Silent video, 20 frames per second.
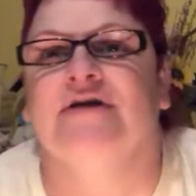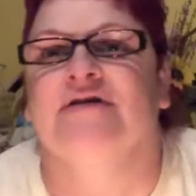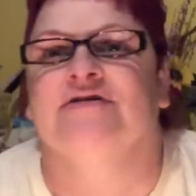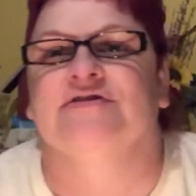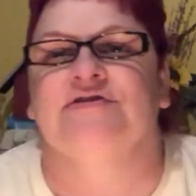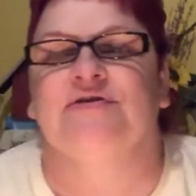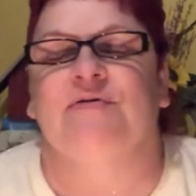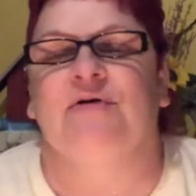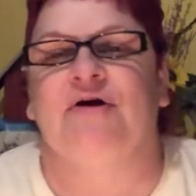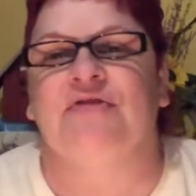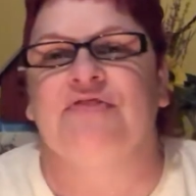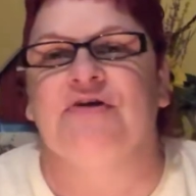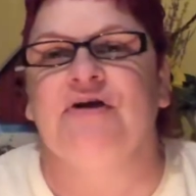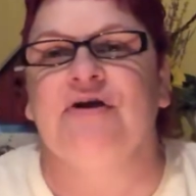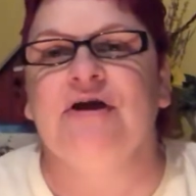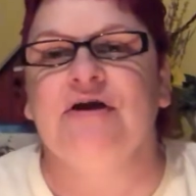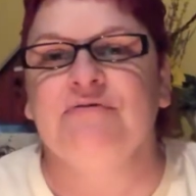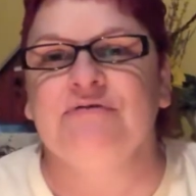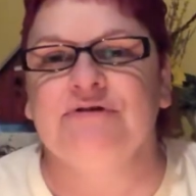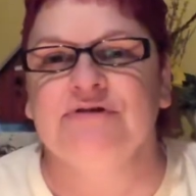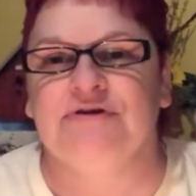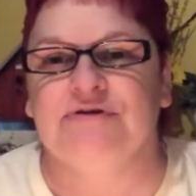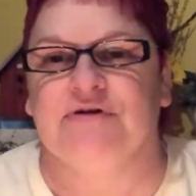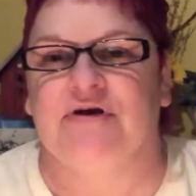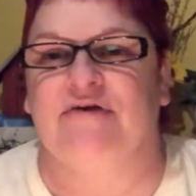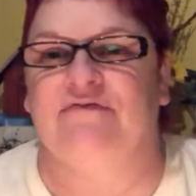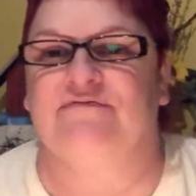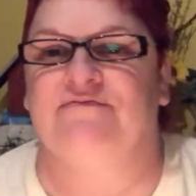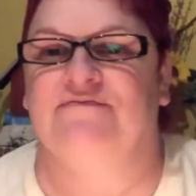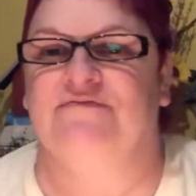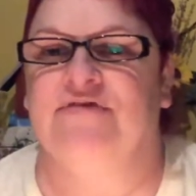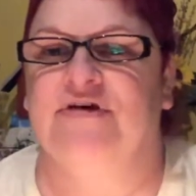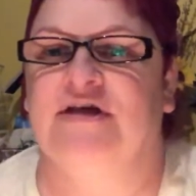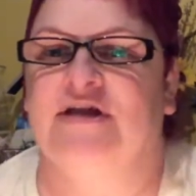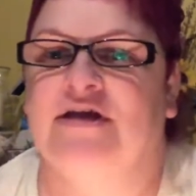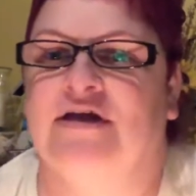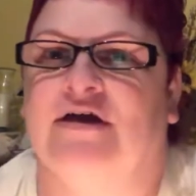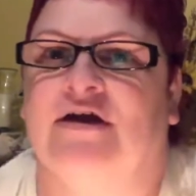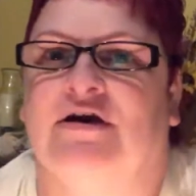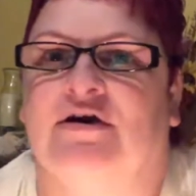So I thought I would do a
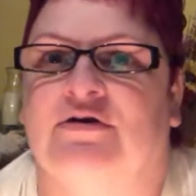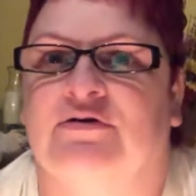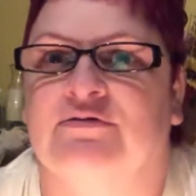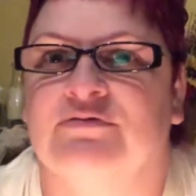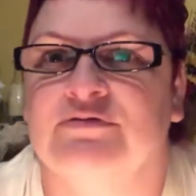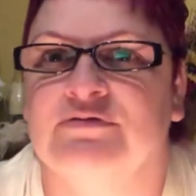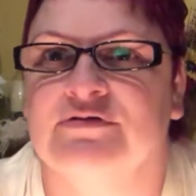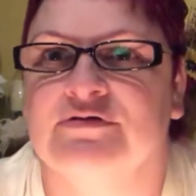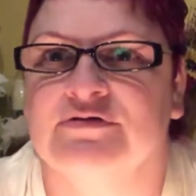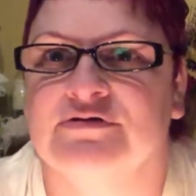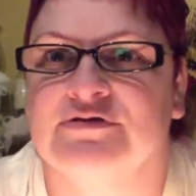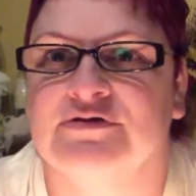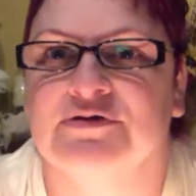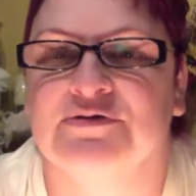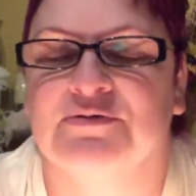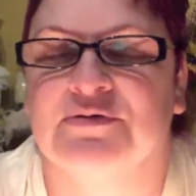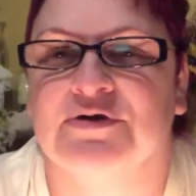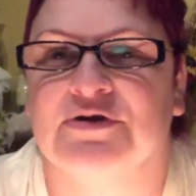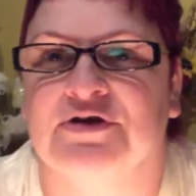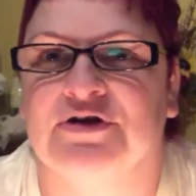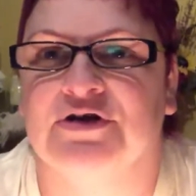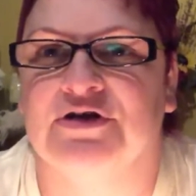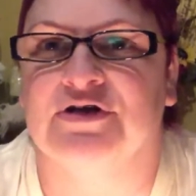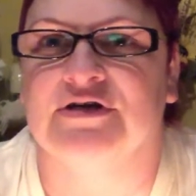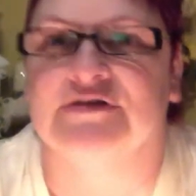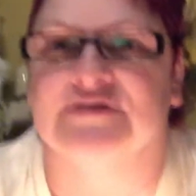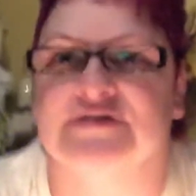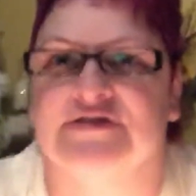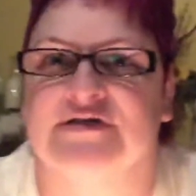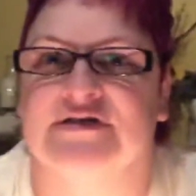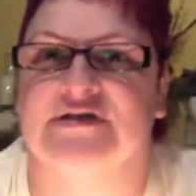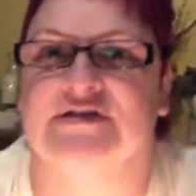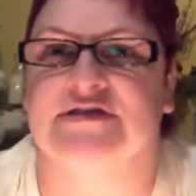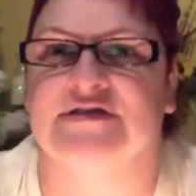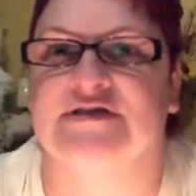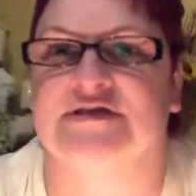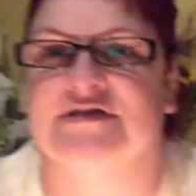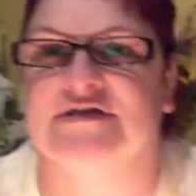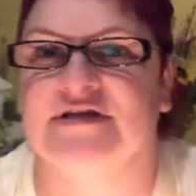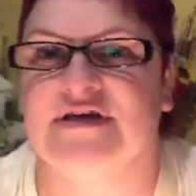video to where yins could
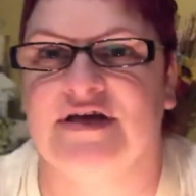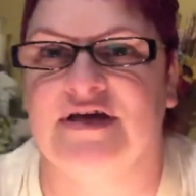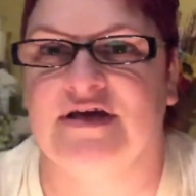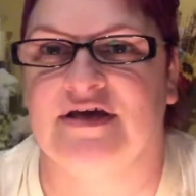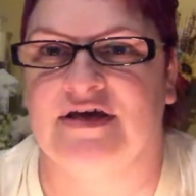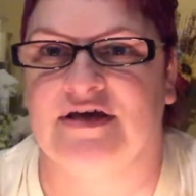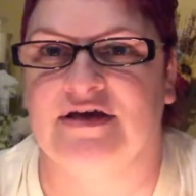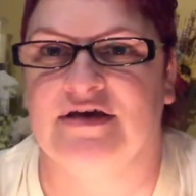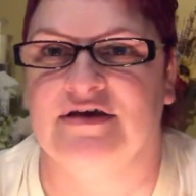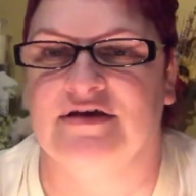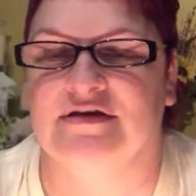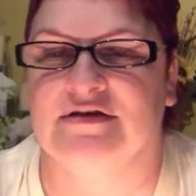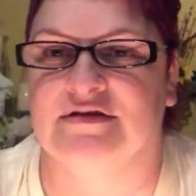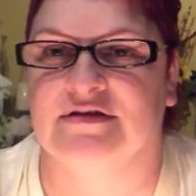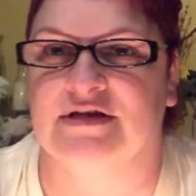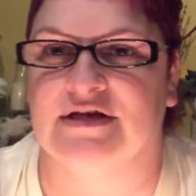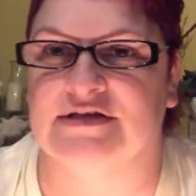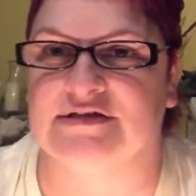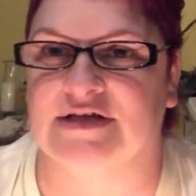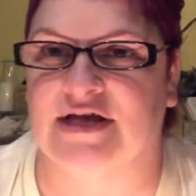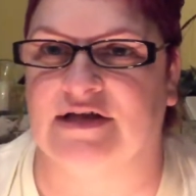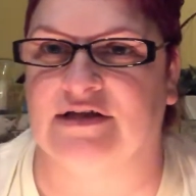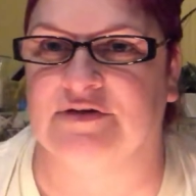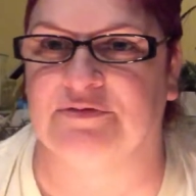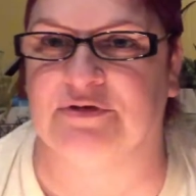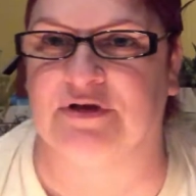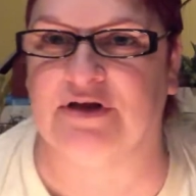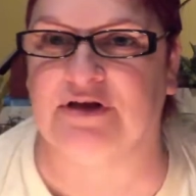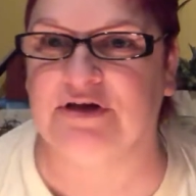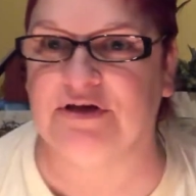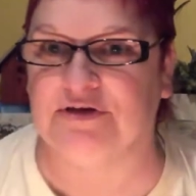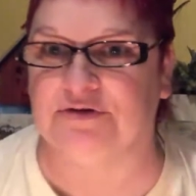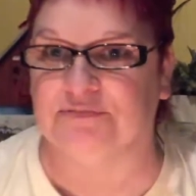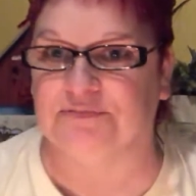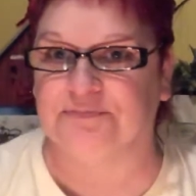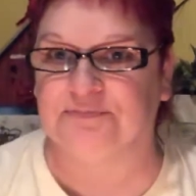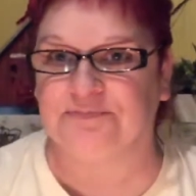see exactly what I do.